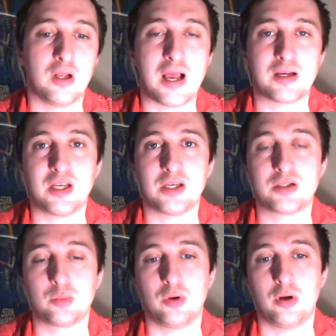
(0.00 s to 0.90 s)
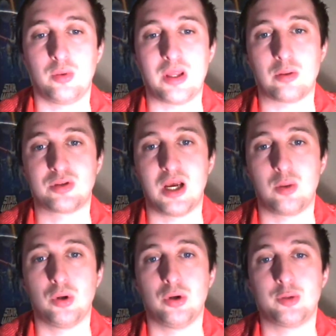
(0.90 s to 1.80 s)
little access with the
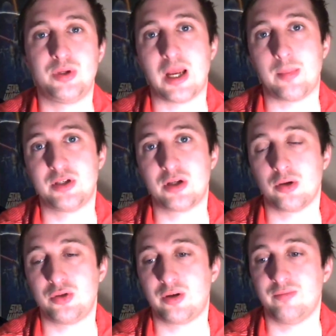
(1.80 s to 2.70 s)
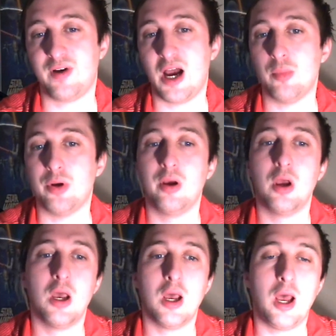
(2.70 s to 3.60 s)
outside world. He's been kept in solitary confinement.
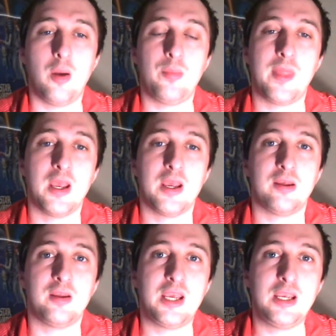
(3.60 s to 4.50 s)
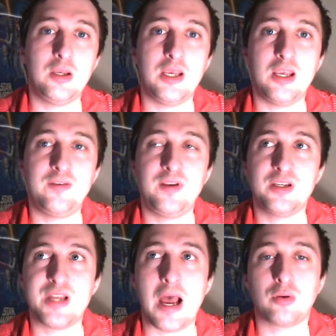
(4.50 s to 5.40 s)
If he
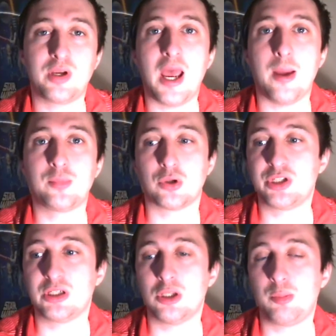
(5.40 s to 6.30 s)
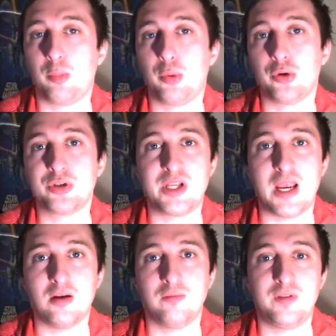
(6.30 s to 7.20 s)
is now kept until the proposed
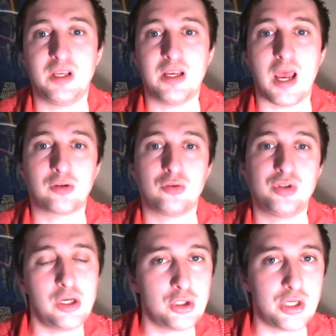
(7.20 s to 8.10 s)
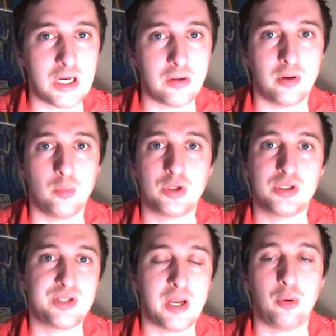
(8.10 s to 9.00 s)
date of the extradition hearing, which
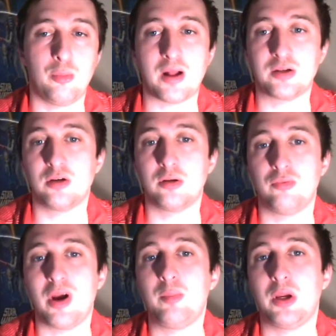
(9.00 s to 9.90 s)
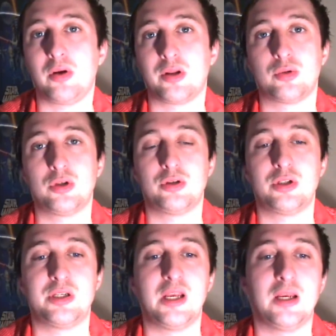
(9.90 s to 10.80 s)
is a separate matter to the rape hearing that was heard
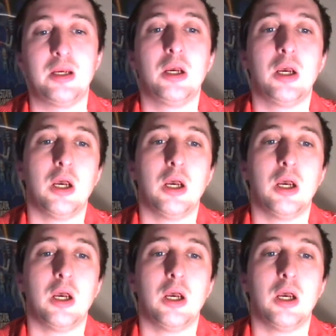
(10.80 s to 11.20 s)
today,